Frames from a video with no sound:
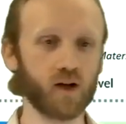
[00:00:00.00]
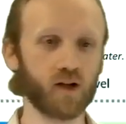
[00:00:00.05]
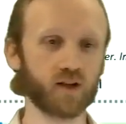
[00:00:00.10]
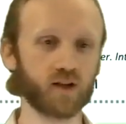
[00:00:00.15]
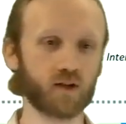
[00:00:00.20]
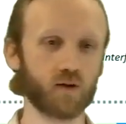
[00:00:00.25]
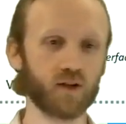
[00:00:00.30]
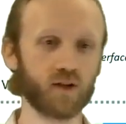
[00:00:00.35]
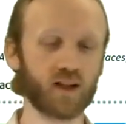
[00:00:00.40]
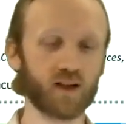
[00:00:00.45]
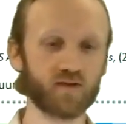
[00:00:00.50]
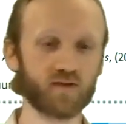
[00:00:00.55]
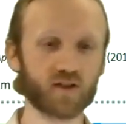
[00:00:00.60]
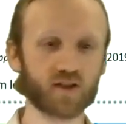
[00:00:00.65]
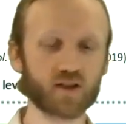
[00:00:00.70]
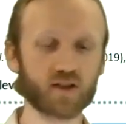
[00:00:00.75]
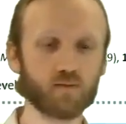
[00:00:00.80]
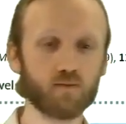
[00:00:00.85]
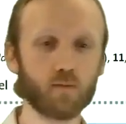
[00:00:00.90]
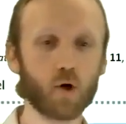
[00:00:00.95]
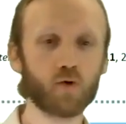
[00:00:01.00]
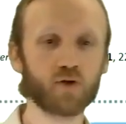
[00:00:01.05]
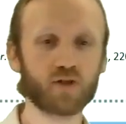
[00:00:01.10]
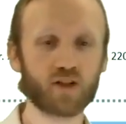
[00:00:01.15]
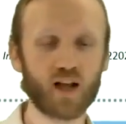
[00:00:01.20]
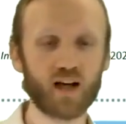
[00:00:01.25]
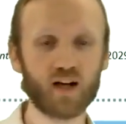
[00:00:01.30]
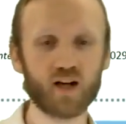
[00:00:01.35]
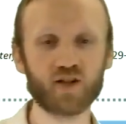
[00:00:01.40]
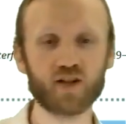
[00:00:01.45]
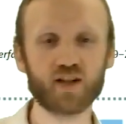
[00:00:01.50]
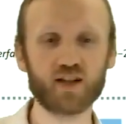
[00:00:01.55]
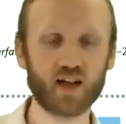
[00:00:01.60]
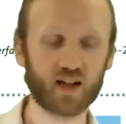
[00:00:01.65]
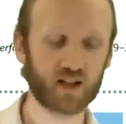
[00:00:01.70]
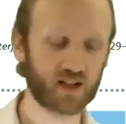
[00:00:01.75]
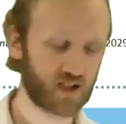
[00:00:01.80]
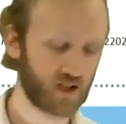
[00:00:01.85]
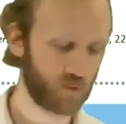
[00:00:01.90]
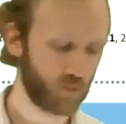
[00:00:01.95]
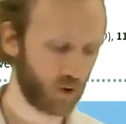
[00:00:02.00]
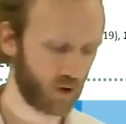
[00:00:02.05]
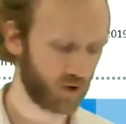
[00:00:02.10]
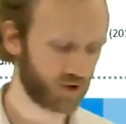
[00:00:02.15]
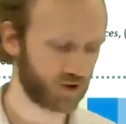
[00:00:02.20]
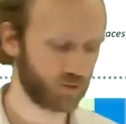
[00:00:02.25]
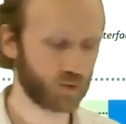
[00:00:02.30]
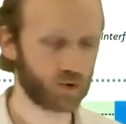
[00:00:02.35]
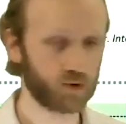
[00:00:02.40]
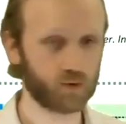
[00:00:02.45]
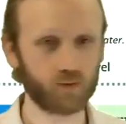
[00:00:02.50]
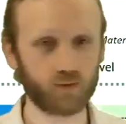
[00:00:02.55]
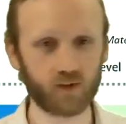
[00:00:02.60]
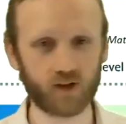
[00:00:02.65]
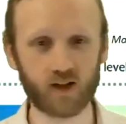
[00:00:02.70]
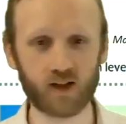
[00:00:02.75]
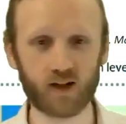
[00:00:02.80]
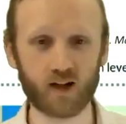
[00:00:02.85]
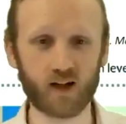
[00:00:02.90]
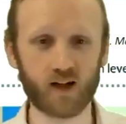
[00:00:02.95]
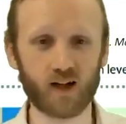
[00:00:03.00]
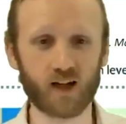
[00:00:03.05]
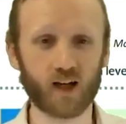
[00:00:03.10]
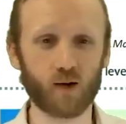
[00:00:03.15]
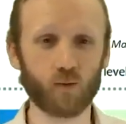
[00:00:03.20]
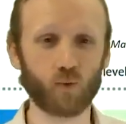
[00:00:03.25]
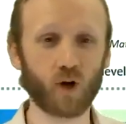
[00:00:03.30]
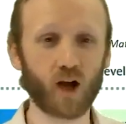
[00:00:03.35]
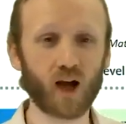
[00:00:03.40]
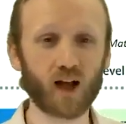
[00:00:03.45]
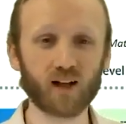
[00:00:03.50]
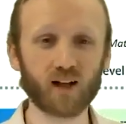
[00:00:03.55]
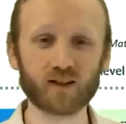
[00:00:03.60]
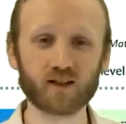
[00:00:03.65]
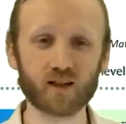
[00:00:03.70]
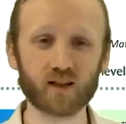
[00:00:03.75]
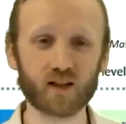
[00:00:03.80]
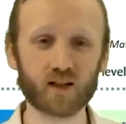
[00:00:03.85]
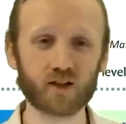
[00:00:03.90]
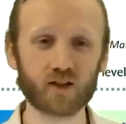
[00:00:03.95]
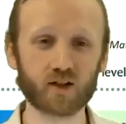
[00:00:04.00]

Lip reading: So it gives us the most energy density possible. In reality, these